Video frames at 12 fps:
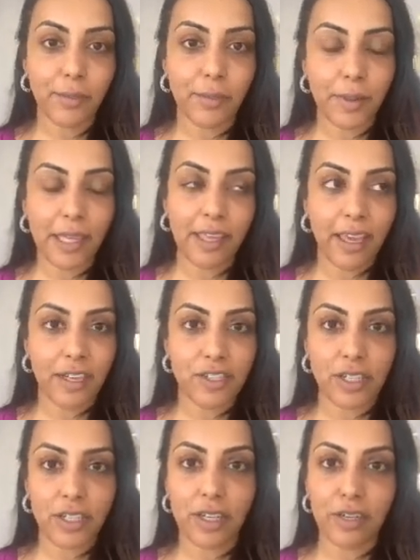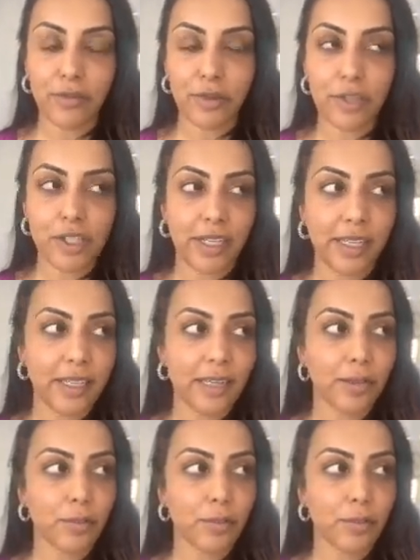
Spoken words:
being Asian, unfortunately,